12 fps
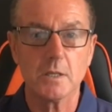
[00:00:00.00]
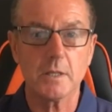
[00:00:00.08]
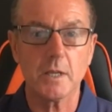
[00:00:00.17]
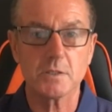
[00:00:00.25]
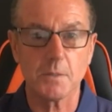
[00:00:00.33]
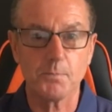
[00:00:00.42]

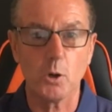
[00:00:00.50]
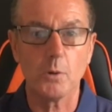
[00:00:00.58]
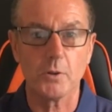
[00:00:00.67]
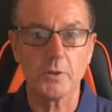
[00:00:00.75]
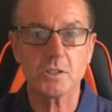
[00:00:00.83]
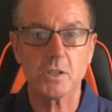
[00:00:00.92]
There's a
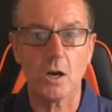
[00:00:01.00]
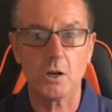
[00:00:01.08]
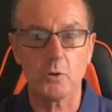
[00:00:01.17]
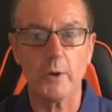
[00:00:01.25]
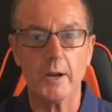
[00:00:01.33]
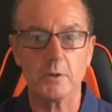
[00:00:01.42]
pub on the
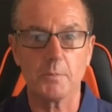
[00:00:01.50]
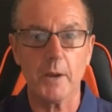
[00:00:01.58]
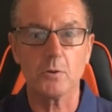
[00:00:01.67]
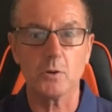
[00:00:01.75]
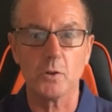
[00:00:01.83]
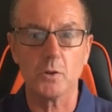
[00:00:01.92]
Target
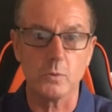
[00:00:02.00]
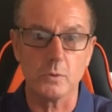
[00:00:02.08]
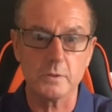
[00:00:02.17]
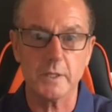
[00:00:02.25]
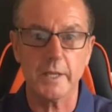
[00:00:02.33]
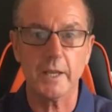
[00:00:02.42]
roundabout on the
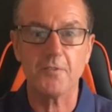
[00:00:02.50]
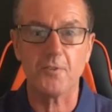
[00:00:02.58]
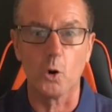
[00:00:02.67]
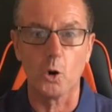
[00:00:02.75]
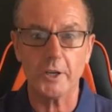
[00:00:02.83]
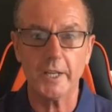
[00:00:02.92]

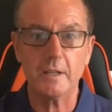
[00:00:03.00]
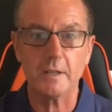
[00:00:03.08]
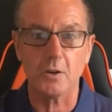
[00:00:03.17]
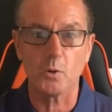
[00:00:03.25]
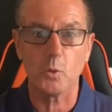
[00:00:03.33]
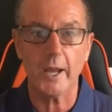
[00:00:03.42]
A40
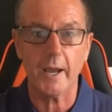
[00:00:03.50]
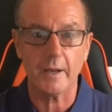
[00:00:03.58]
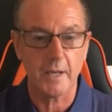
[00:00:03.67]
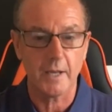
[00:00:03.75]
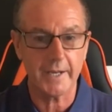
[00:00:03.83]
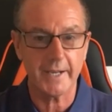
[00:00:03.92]
on the way
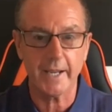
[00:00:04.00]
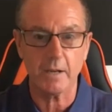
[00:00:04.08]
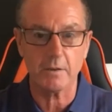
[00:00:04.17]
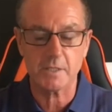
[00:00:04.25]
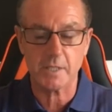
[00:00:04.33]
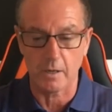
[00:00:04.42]
heading
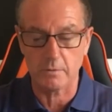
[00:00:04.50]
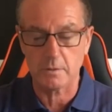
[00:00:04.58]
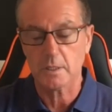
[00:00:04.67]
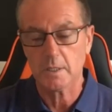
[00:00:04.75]
out of town.